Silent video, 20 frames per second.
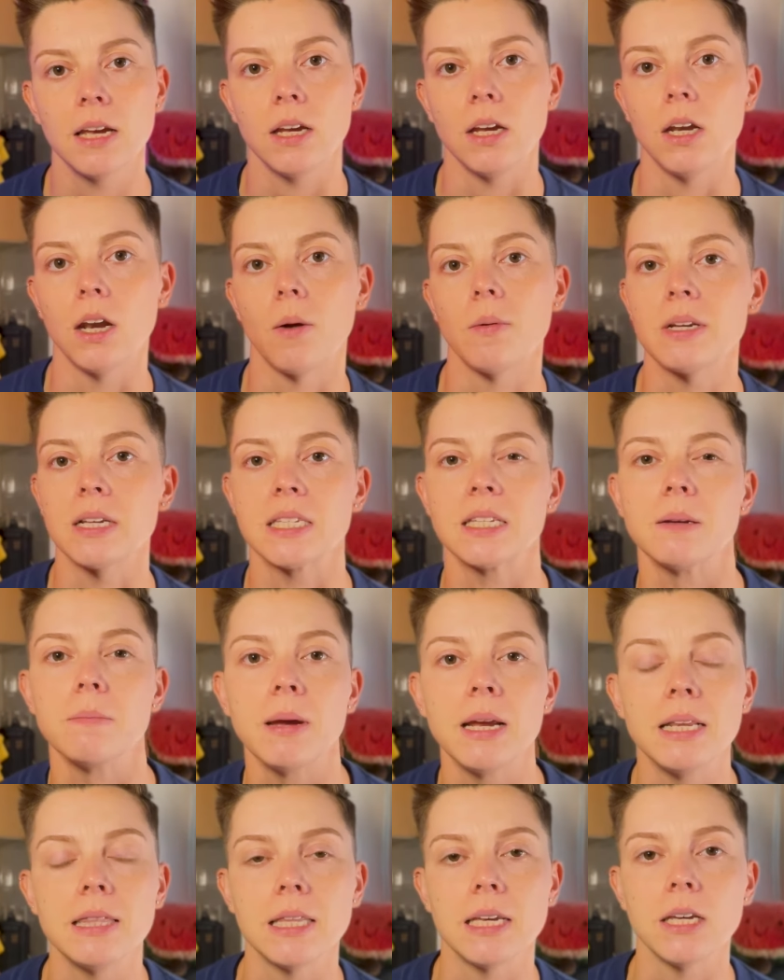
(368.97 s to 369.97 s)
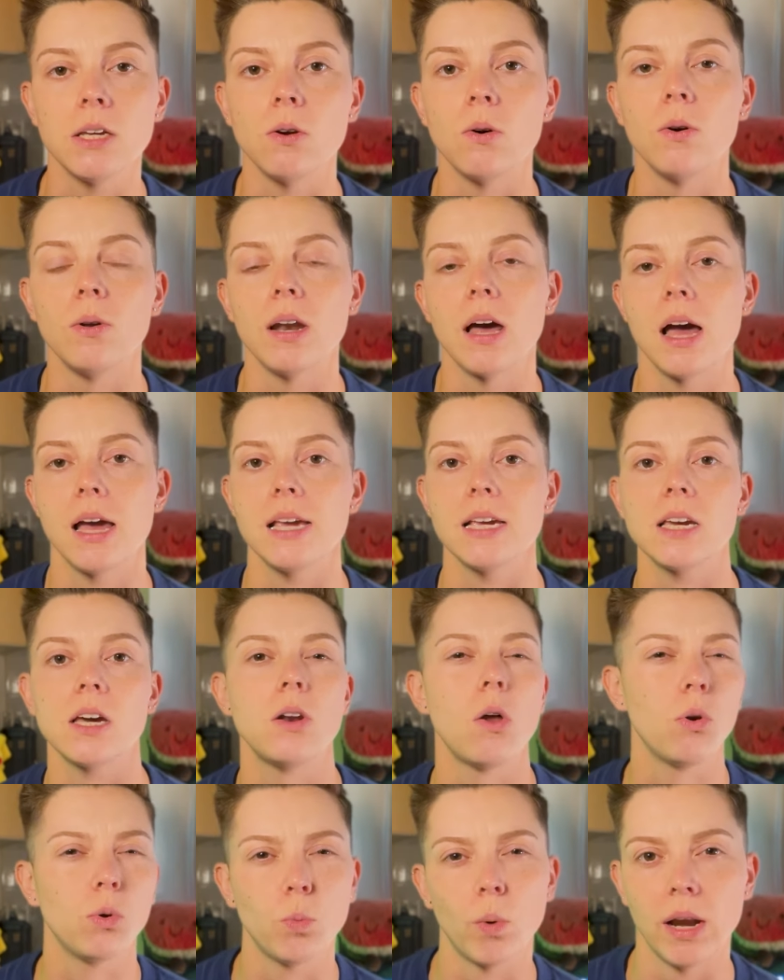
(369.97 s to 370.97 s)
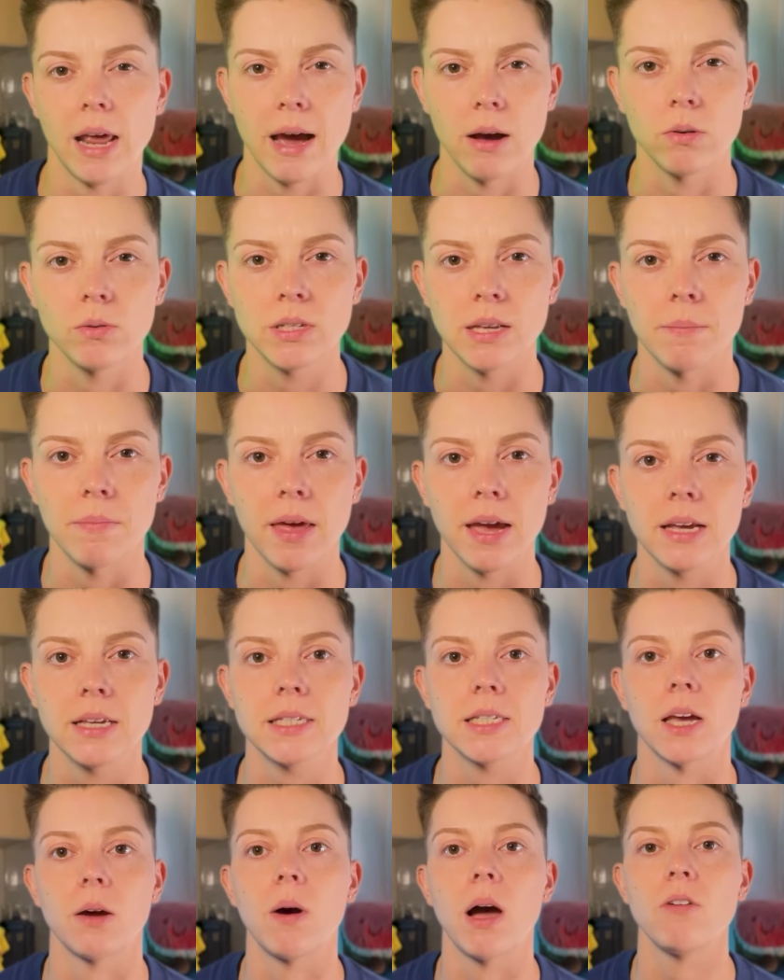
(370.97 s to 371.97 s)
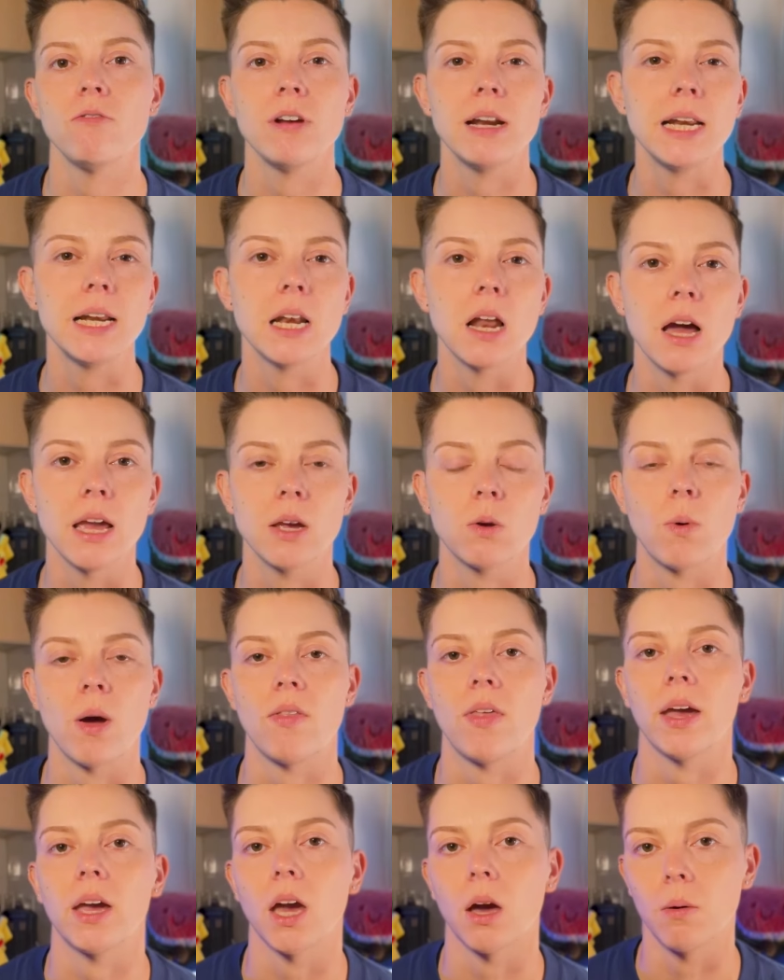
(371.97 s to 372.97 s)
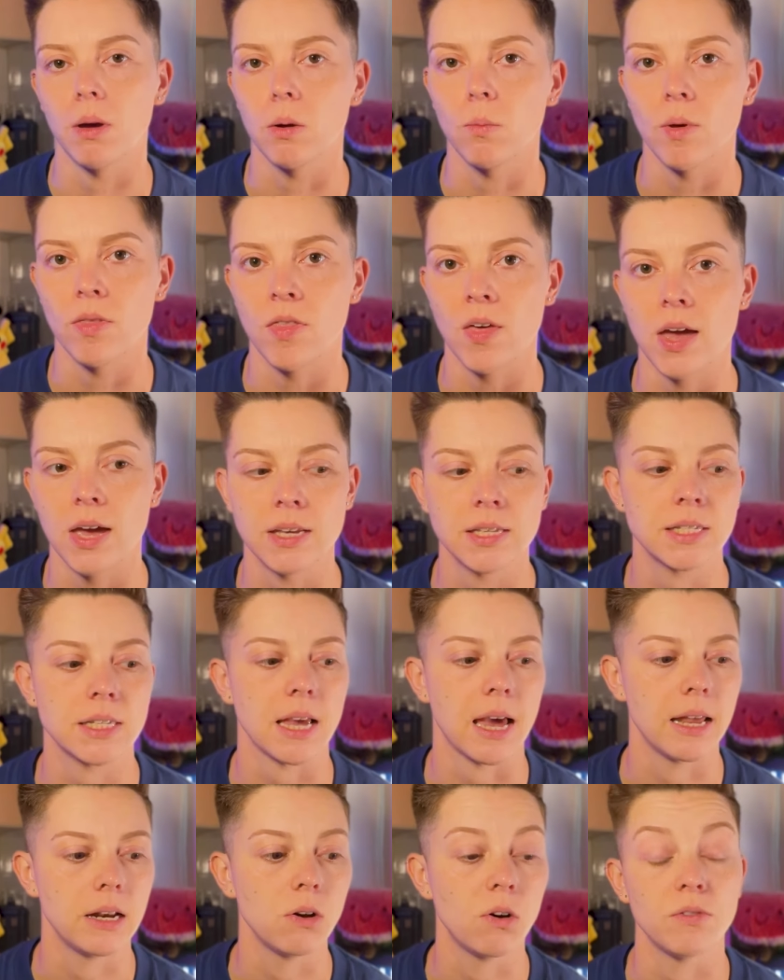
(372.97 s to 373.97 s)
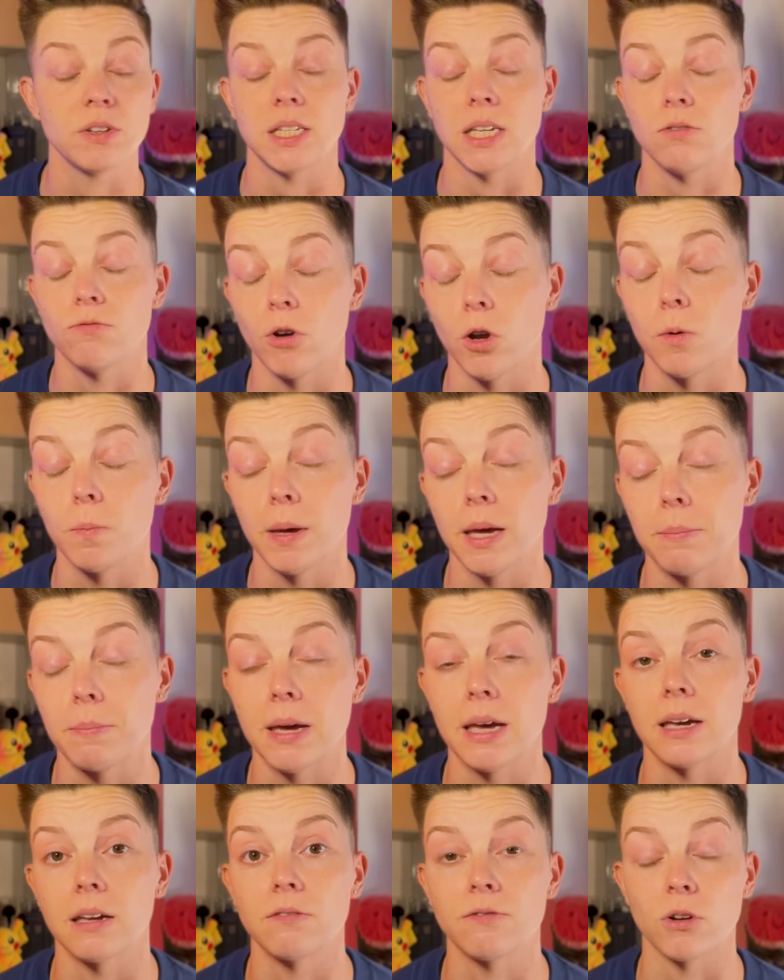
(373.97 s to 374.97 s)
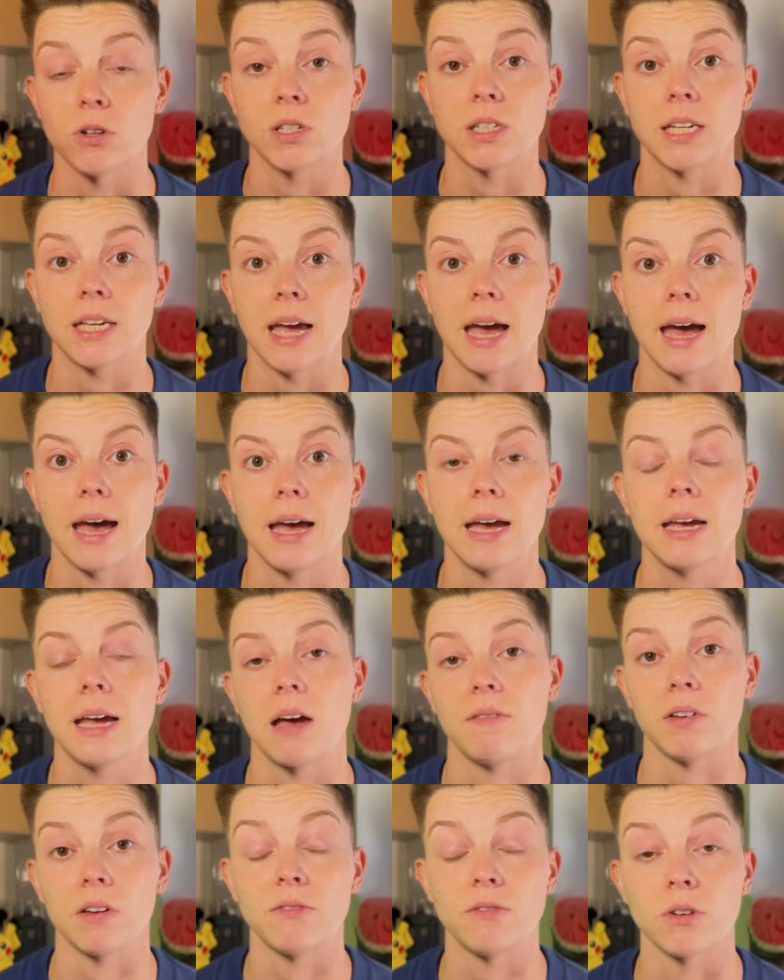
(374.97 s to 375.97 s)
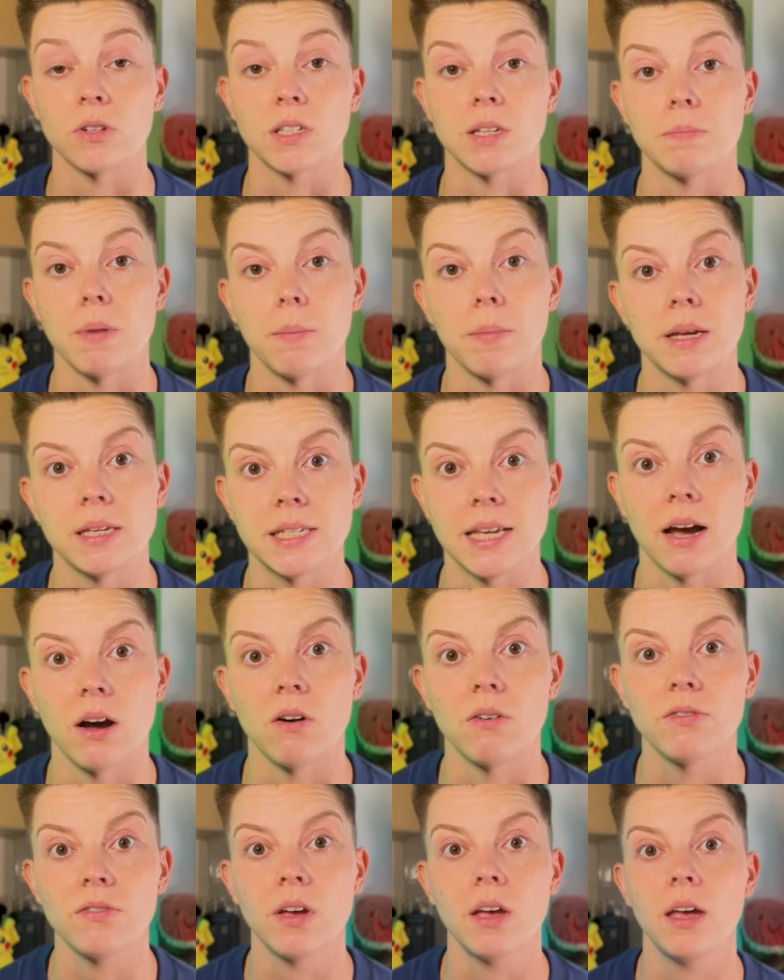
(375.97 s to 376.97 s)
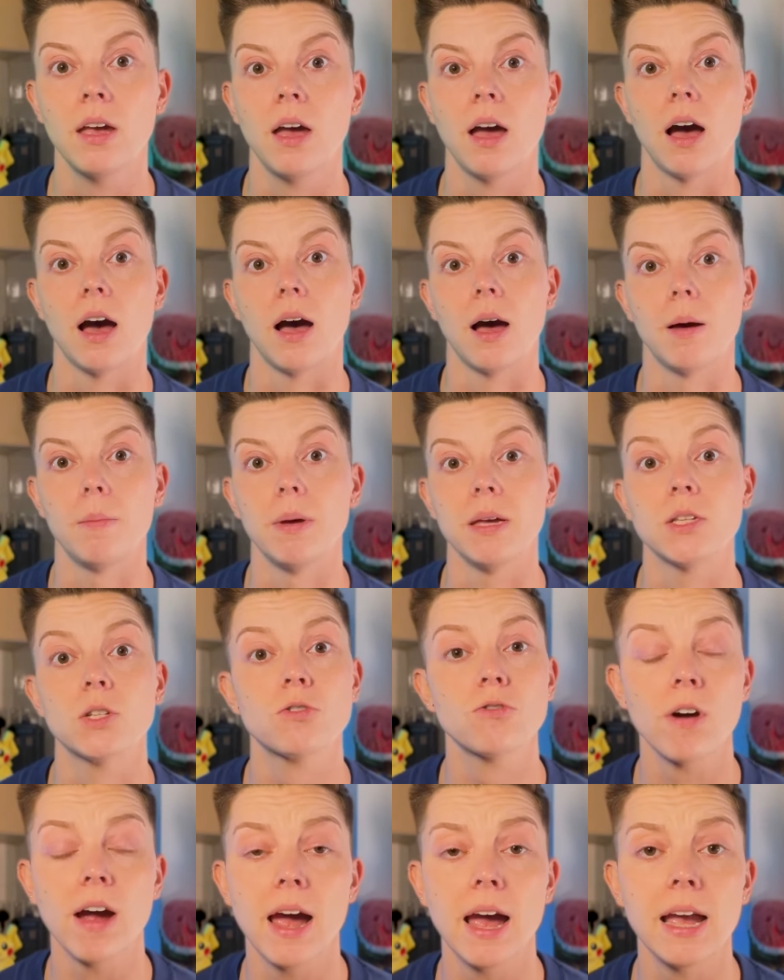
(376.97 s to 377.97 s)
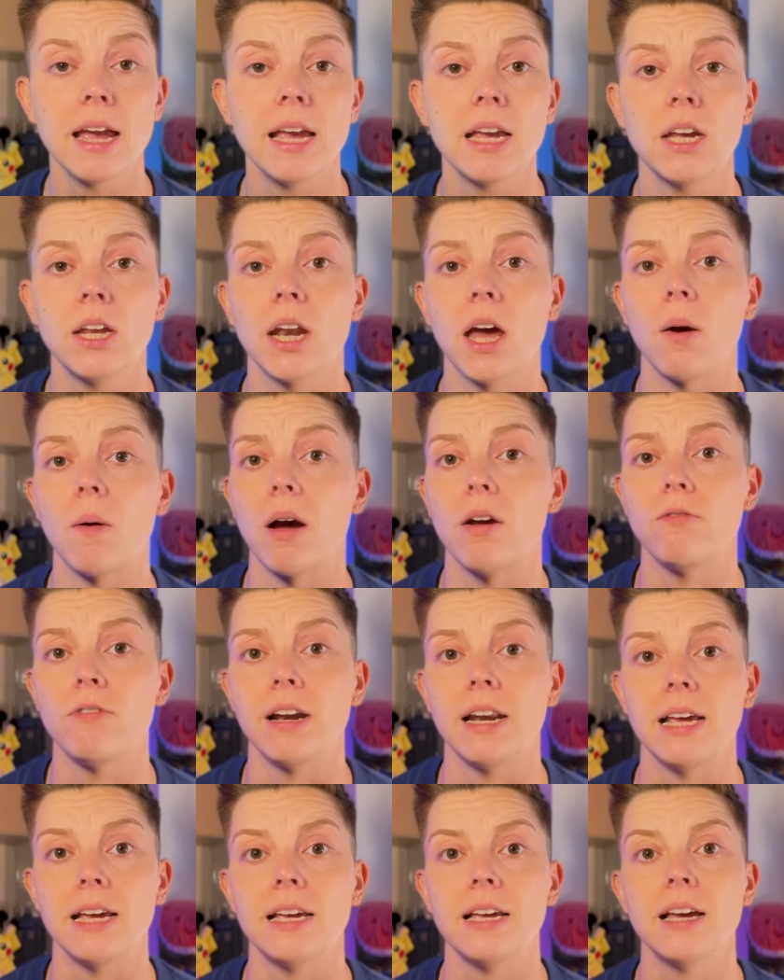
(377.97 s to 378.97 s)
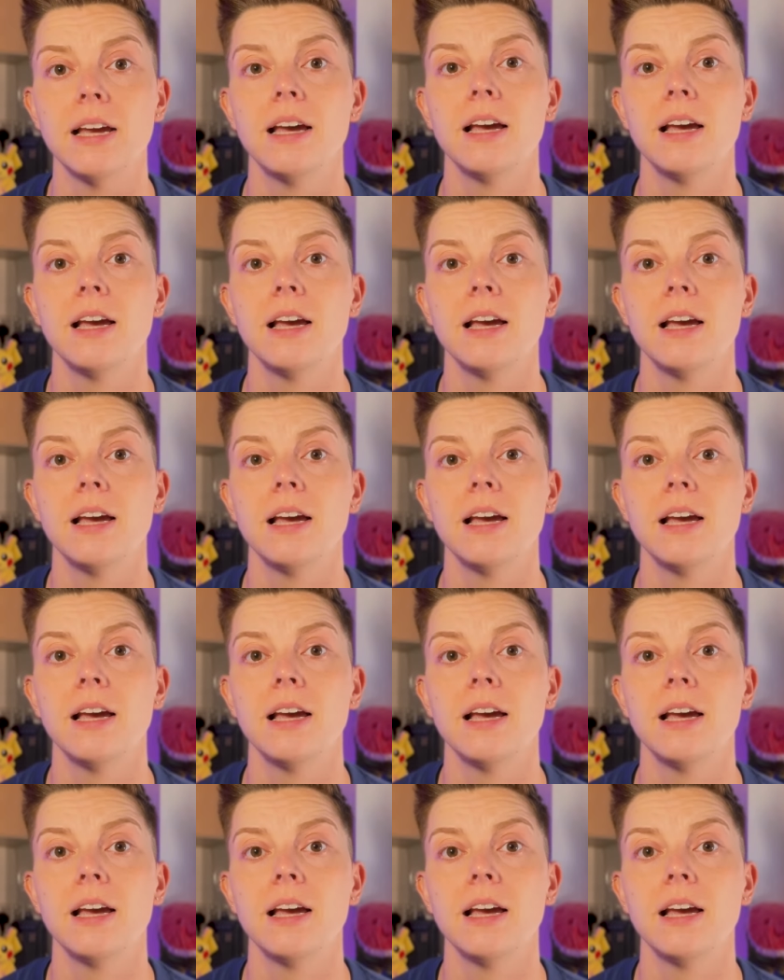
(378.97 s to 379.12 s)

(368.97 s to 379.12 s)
you know, it doesn't mean that you're like an odd one out or something. So I really like where they're going with this. And obviously Ruby being in foster care, having a foster mum herself, is great. You know, I really